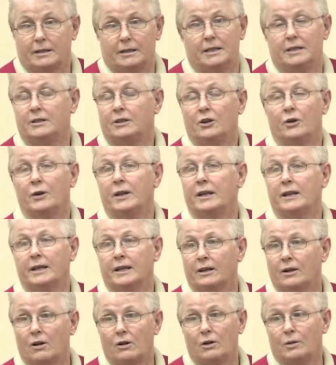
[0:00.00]
didn't know
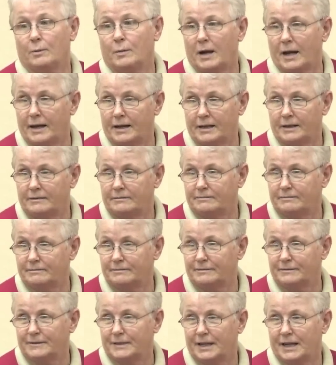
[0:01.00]
anything at all about it,
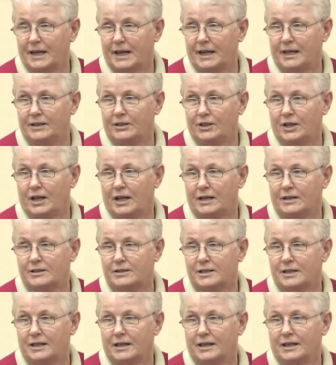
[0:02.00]
and
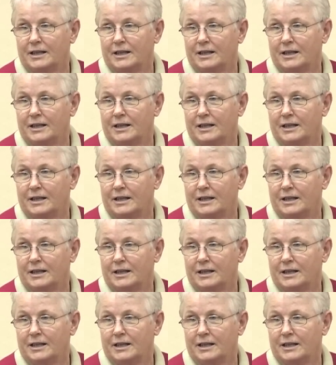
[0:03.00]
yet